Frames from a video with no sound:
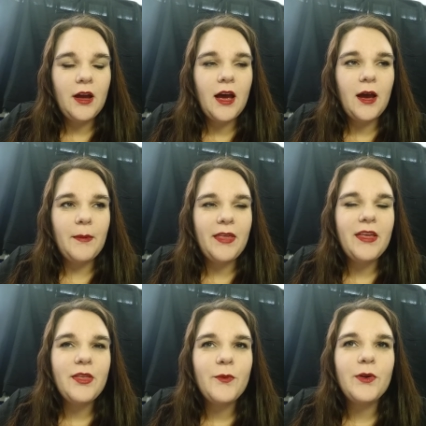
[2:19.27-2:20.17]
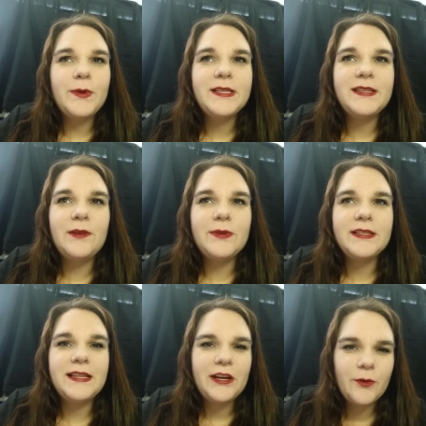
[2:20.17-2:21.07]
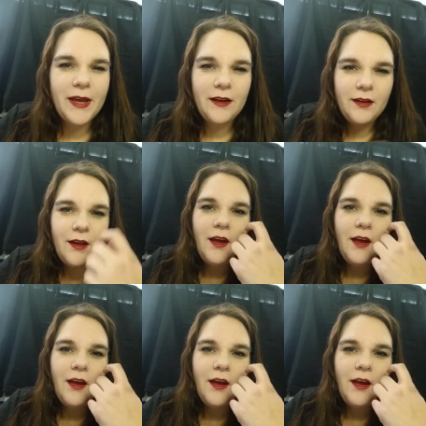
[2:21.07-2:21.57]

I think the word we said was leaderment.